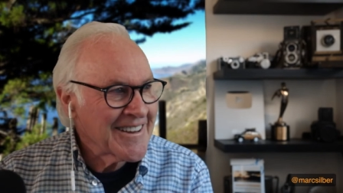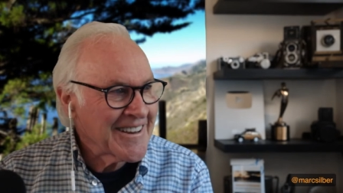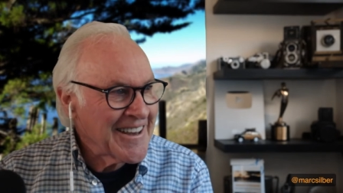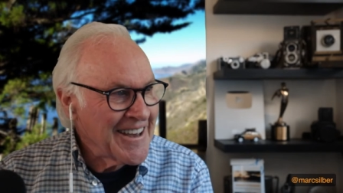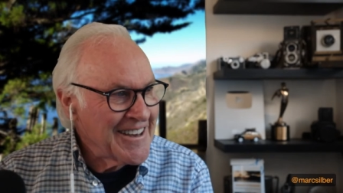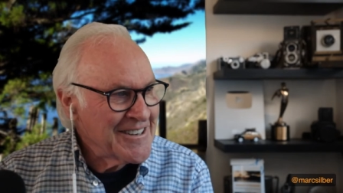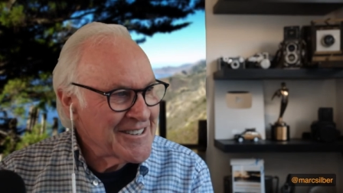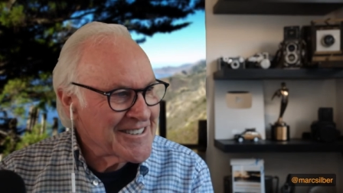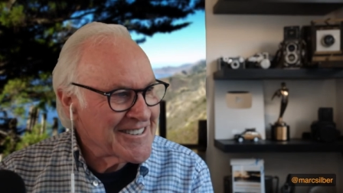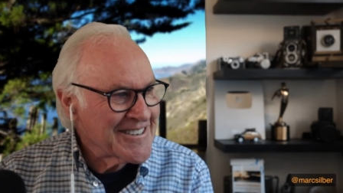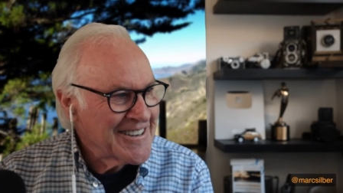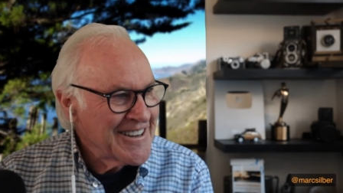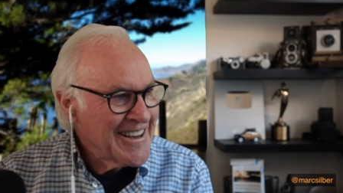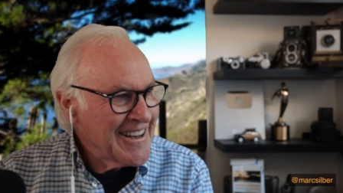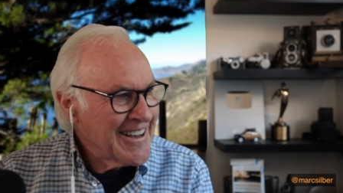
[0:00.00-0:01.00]
case.
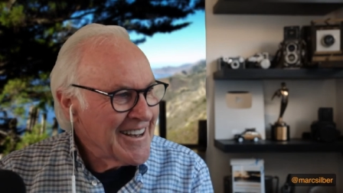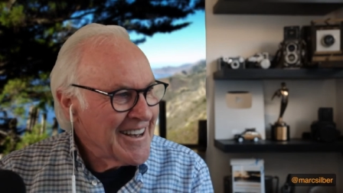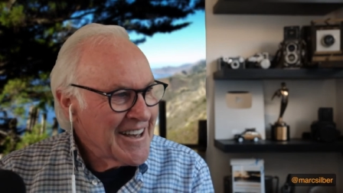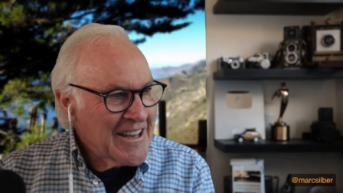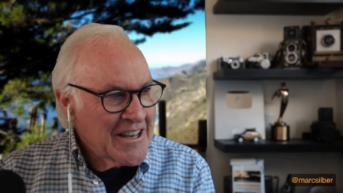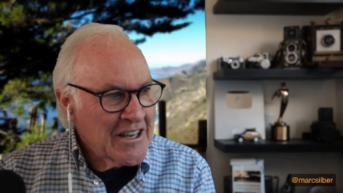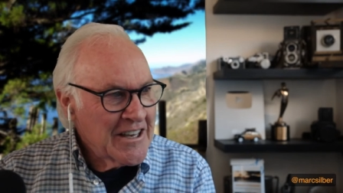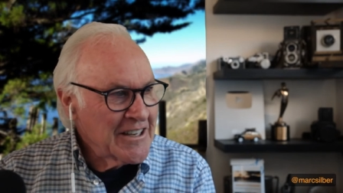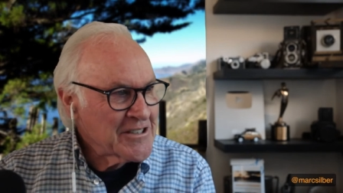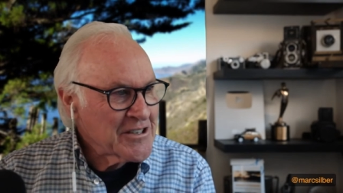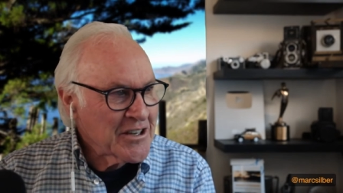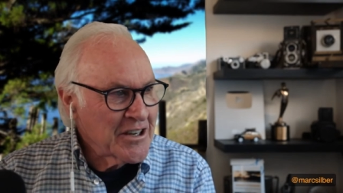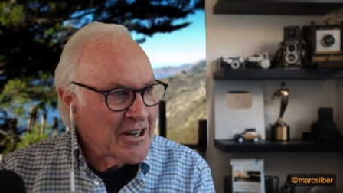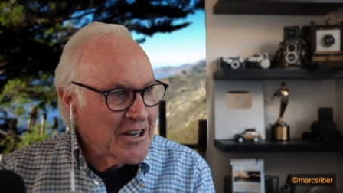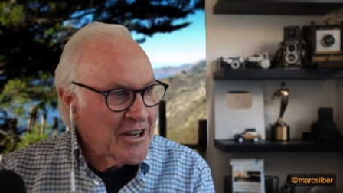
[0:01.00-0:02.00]
It's
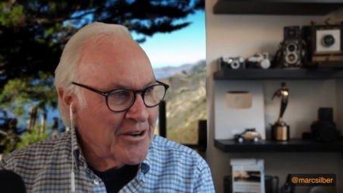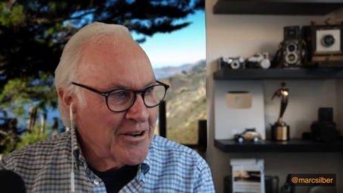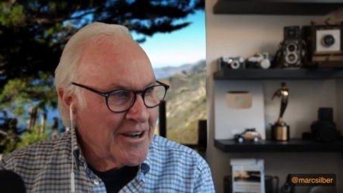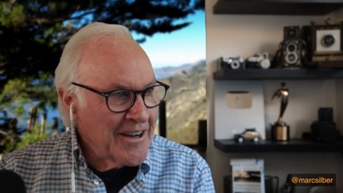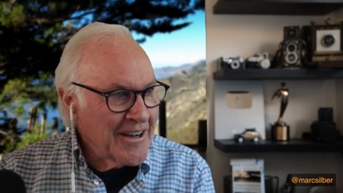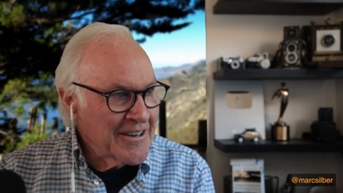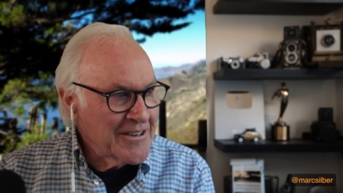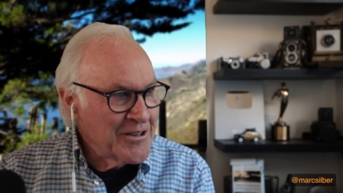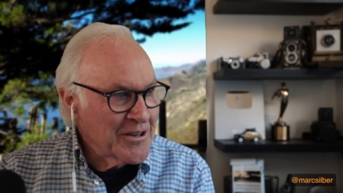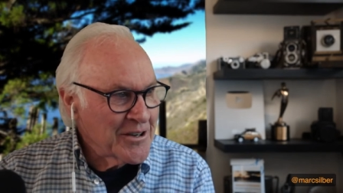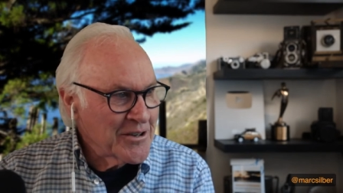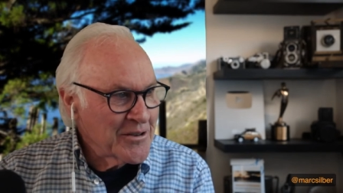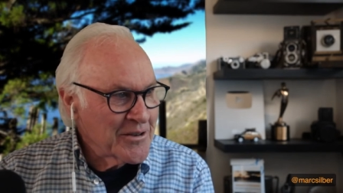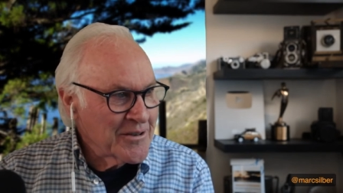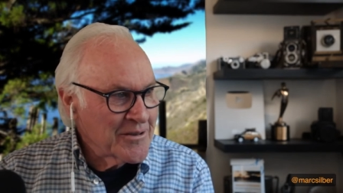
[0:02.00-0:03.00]
going to go on. You
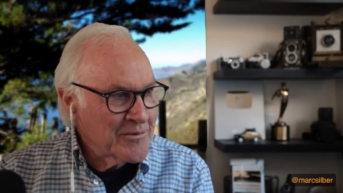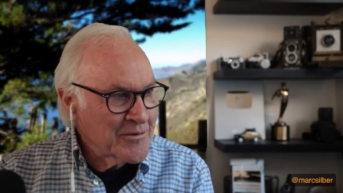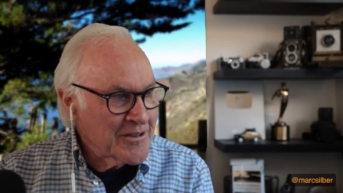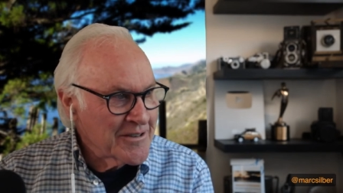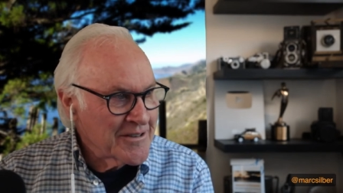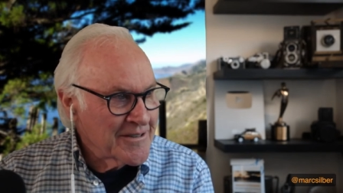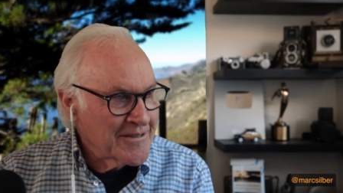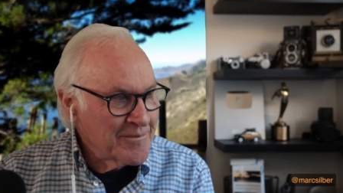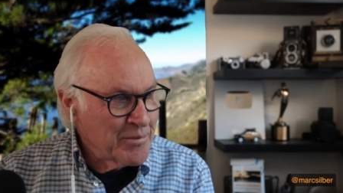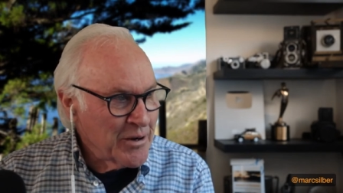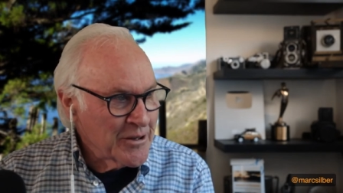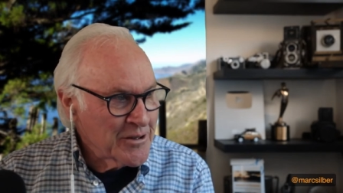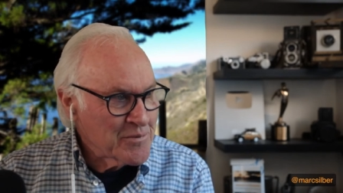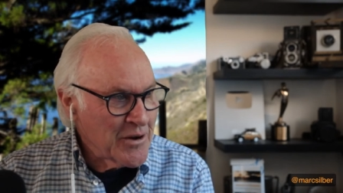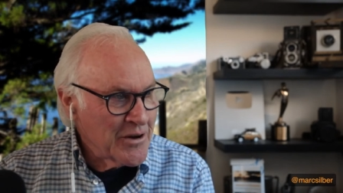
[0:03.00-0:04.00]
can
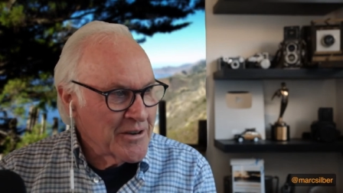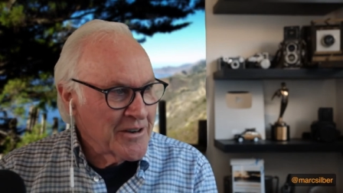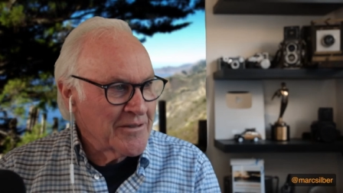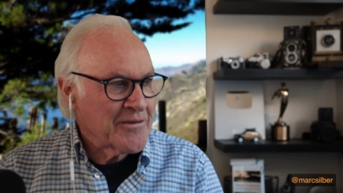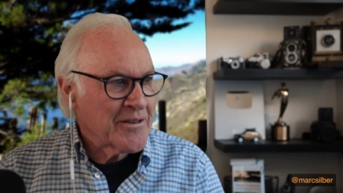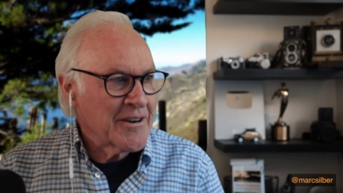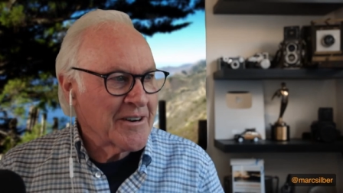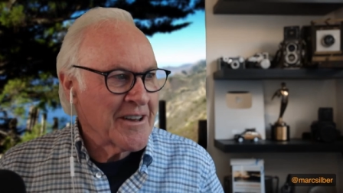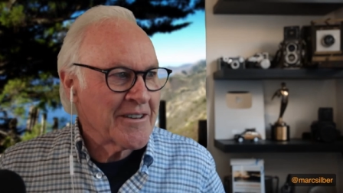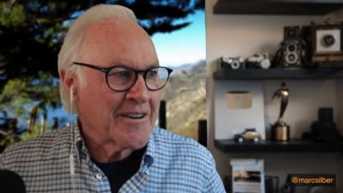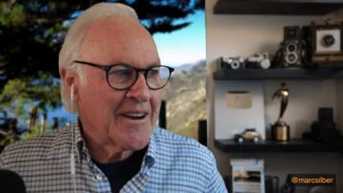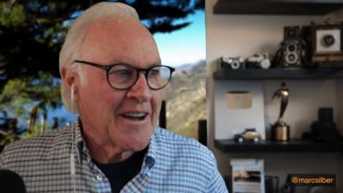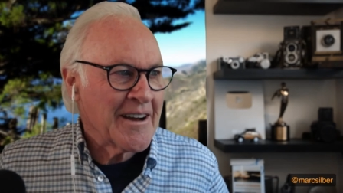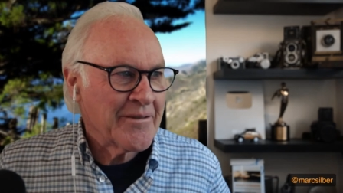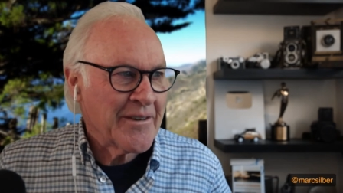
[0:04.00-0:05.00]
postpone it for another
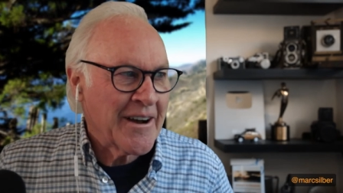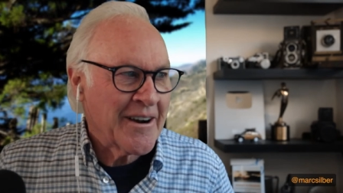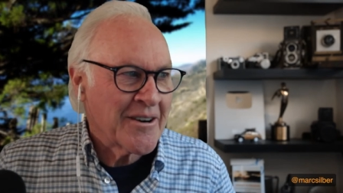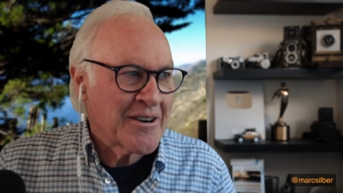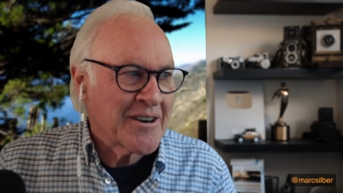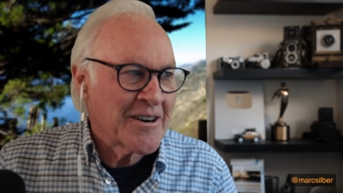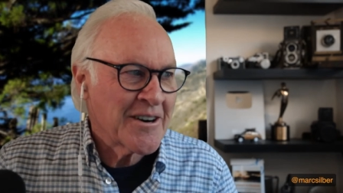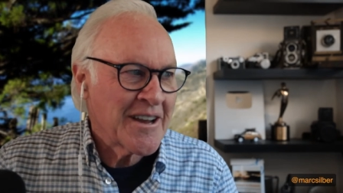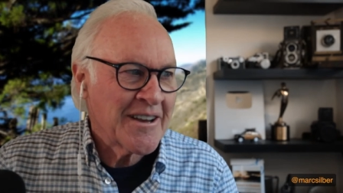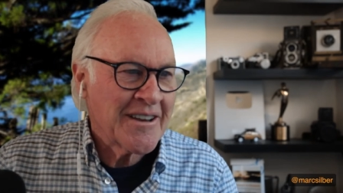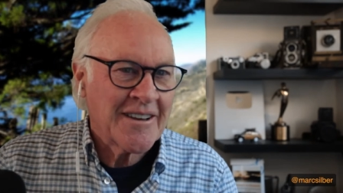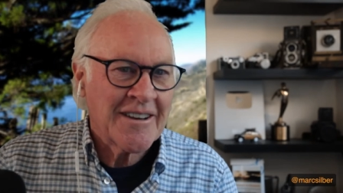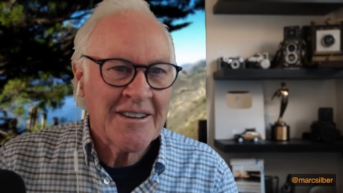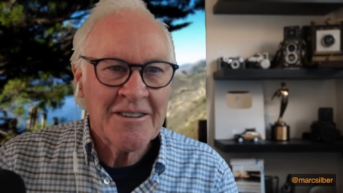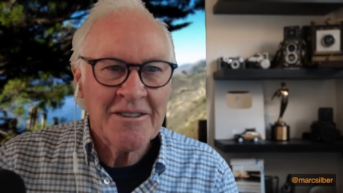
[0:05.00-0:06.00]
half hour
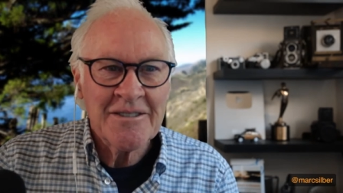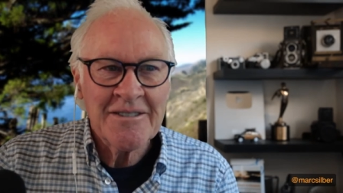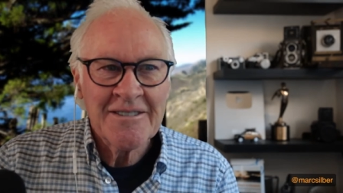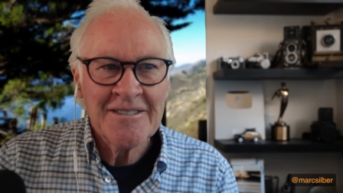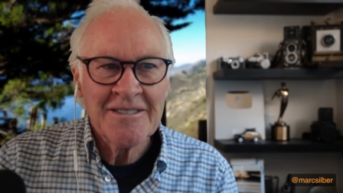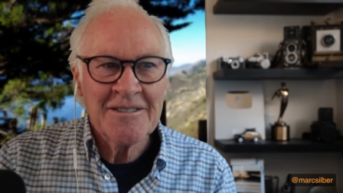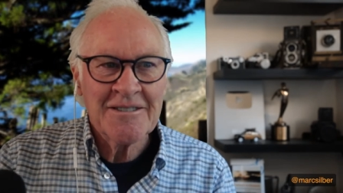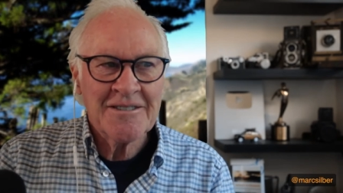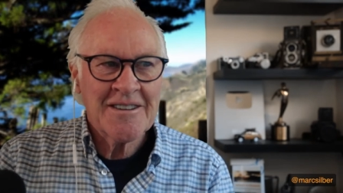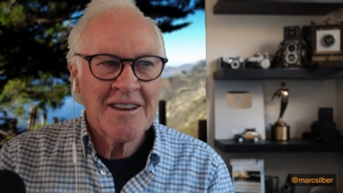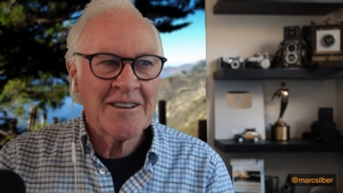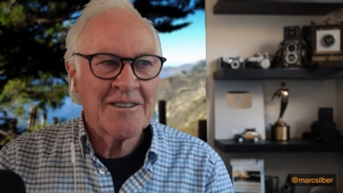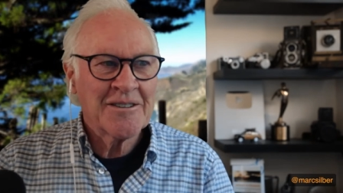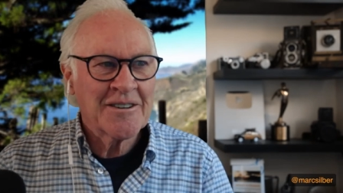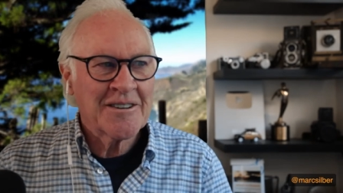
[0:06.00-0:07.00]
and take a
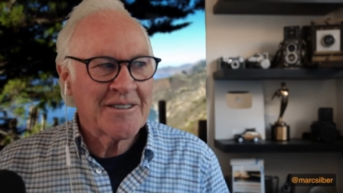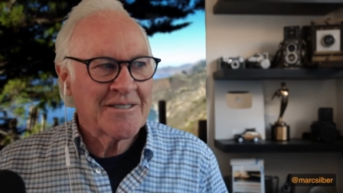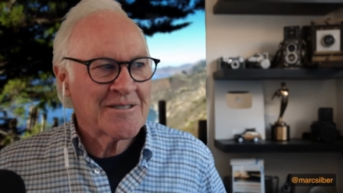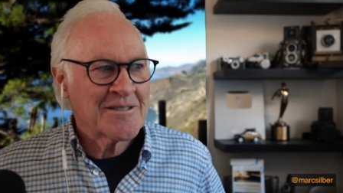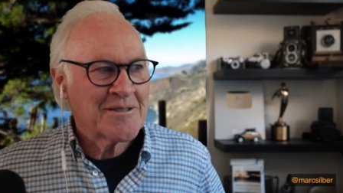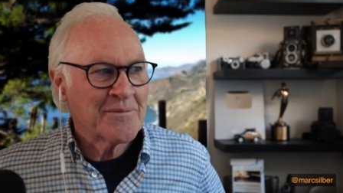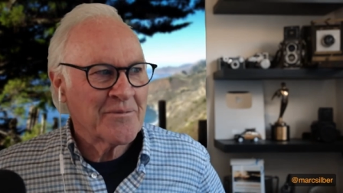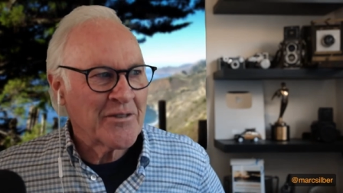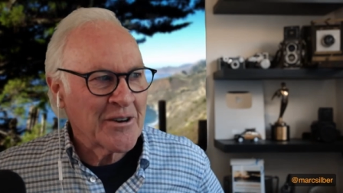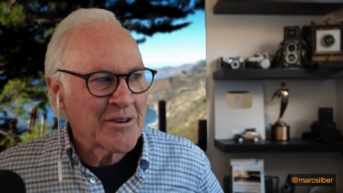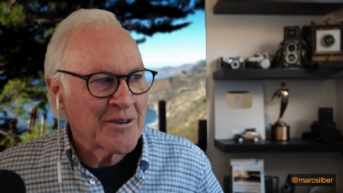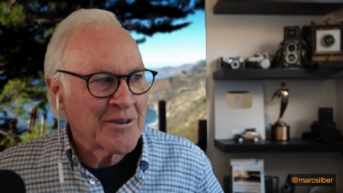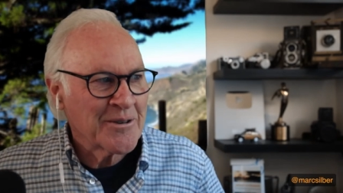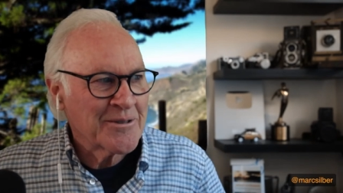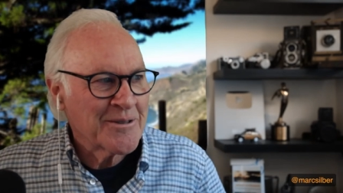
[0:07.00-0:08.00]
look at some
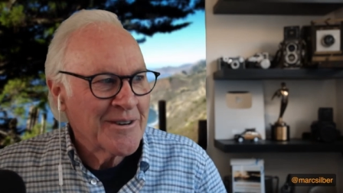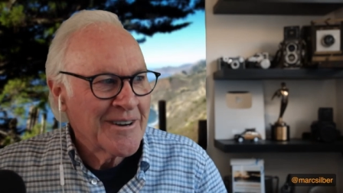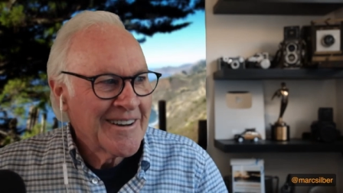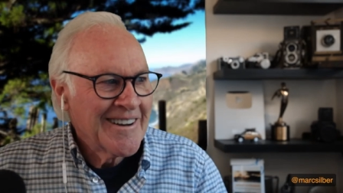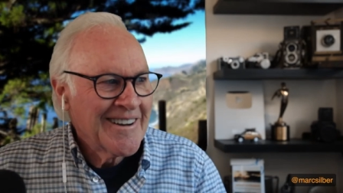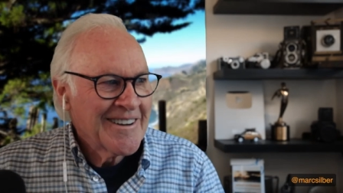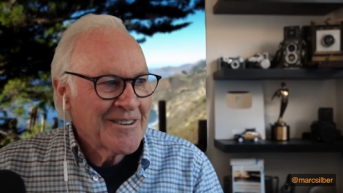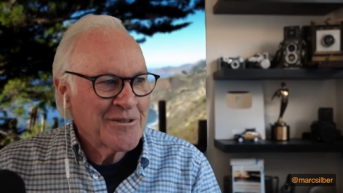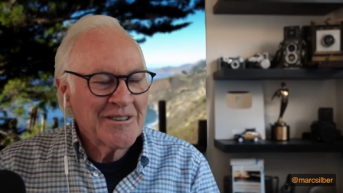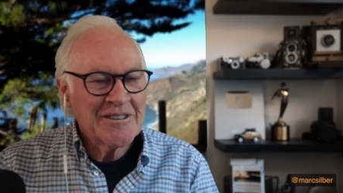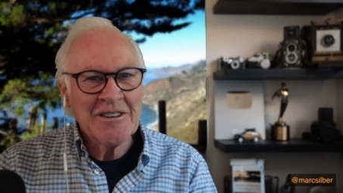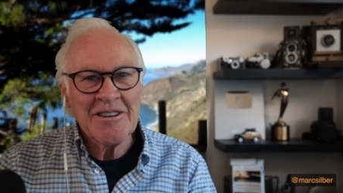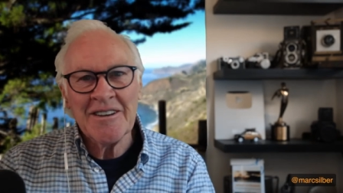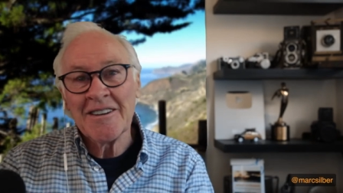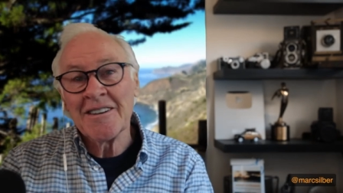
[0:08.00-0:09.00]
photo
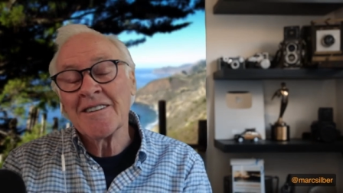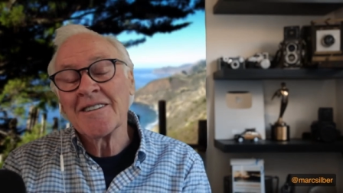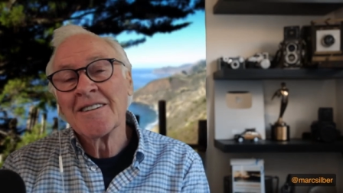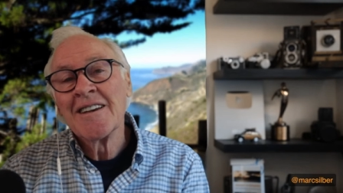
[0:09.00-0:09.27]
critiquing.